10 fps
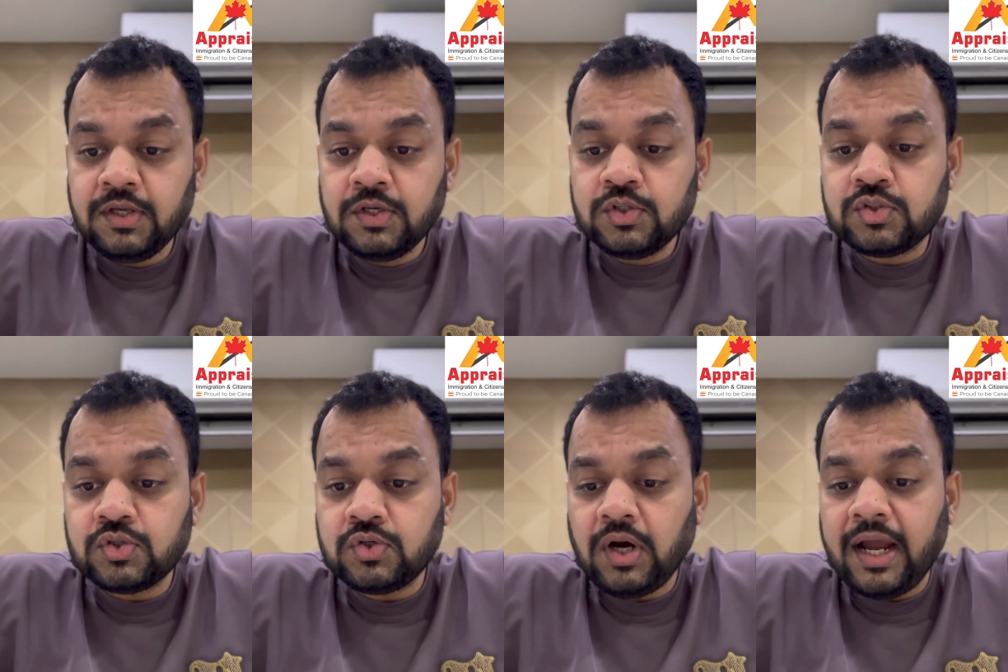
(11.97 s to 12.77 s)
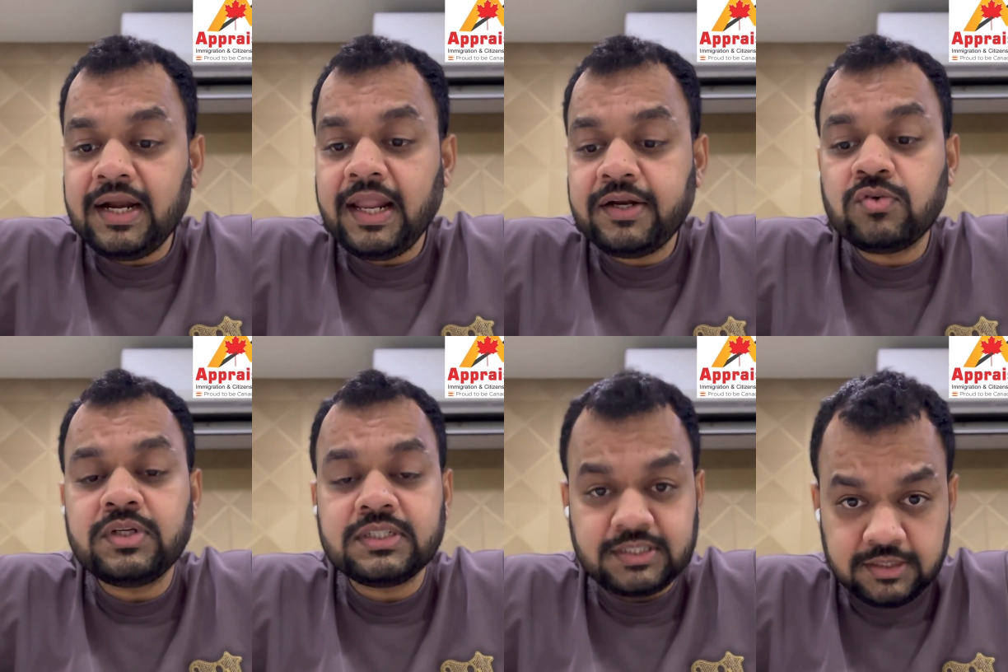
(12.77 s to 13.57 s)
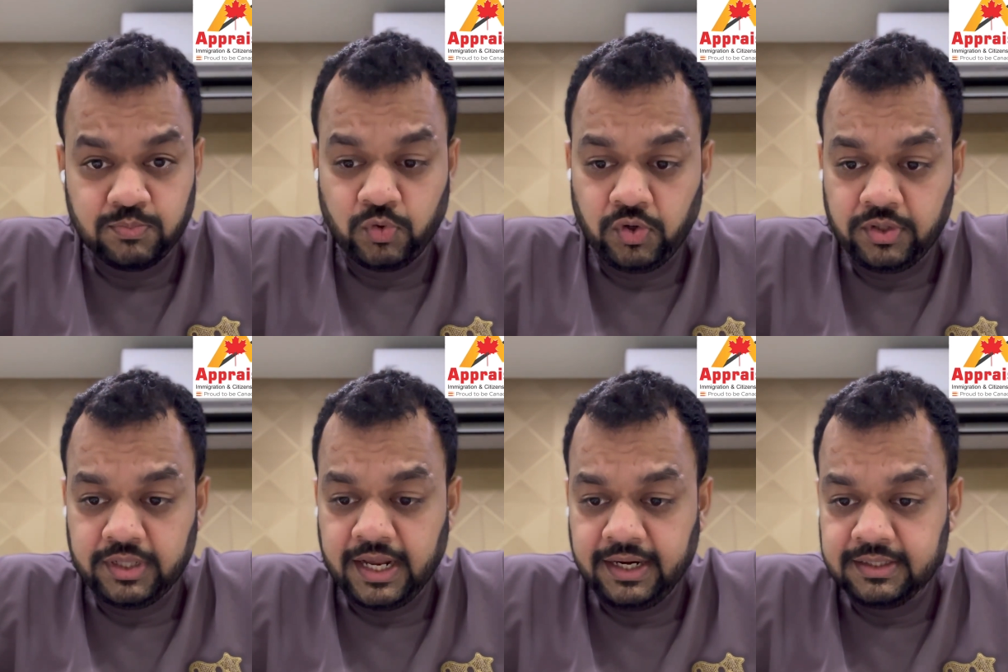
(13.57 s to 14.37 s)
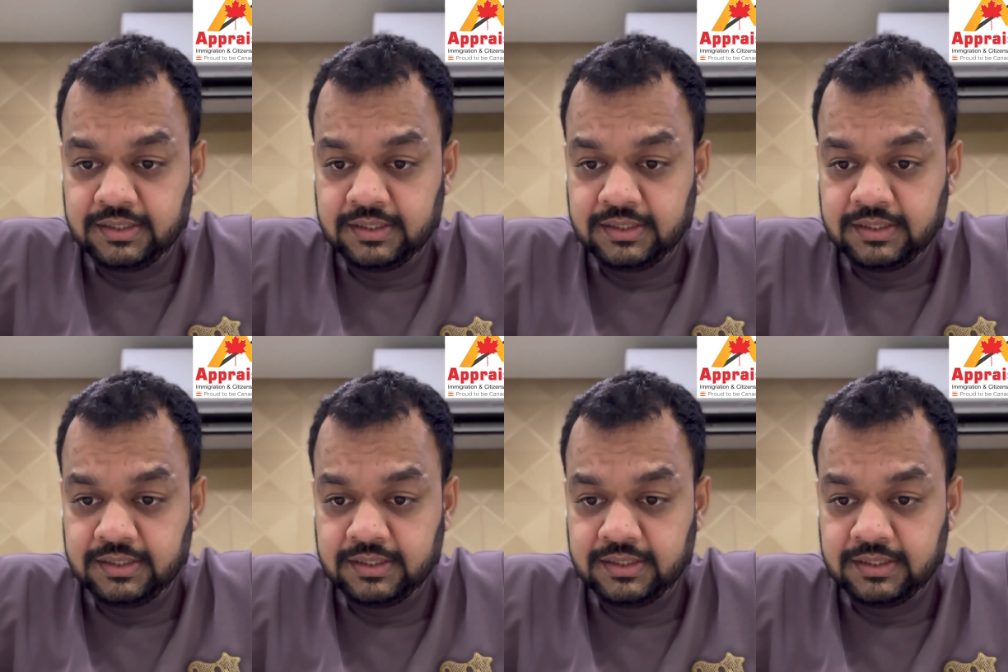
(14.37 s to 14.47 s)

so I'd like to discuss more on that.